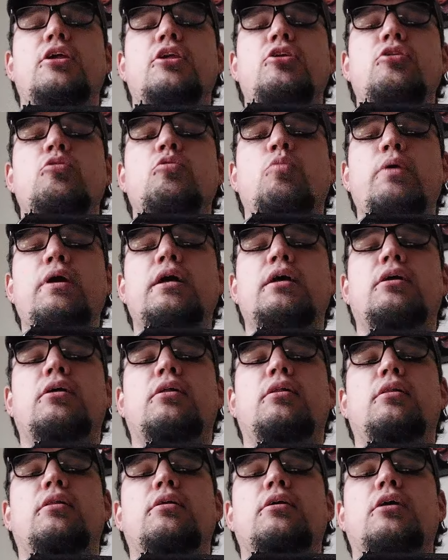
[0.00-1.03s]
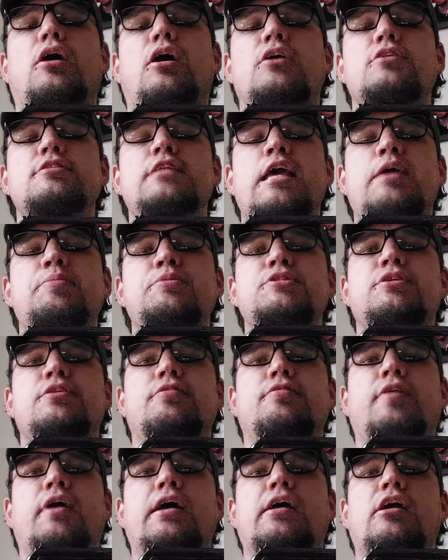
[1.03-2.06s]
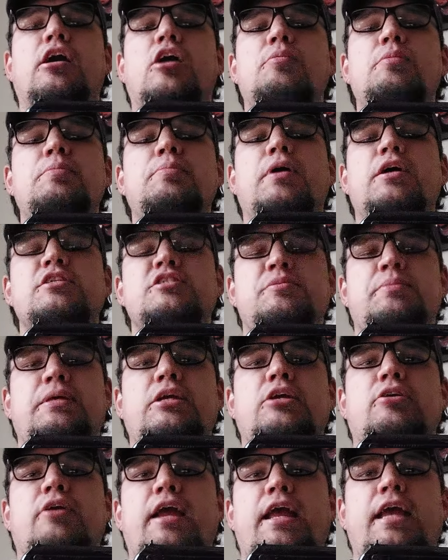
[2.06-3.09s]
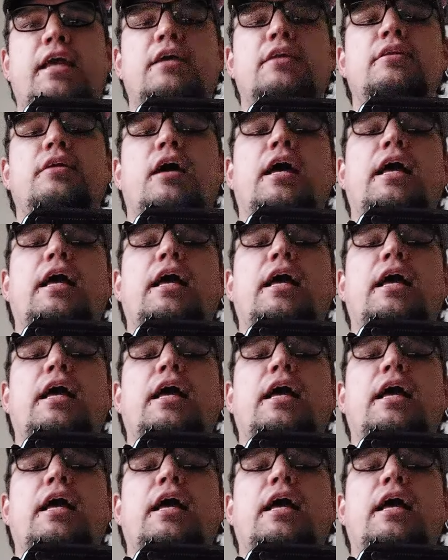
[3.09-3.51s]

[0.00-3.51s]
you will cause damage to the firearm and possibly your hand.